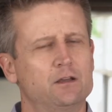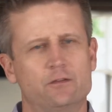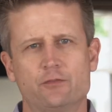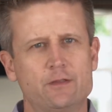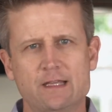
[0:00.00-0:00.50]

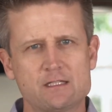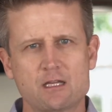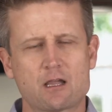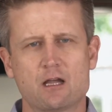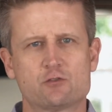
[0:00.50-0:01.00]
Friend, that's
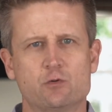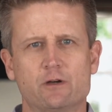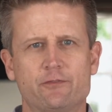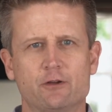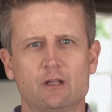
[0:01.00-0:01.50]
not God's
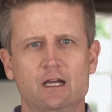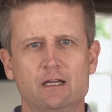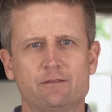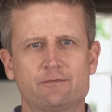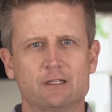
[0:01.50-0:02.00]
will for your
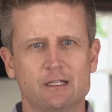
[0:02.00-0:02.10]
life to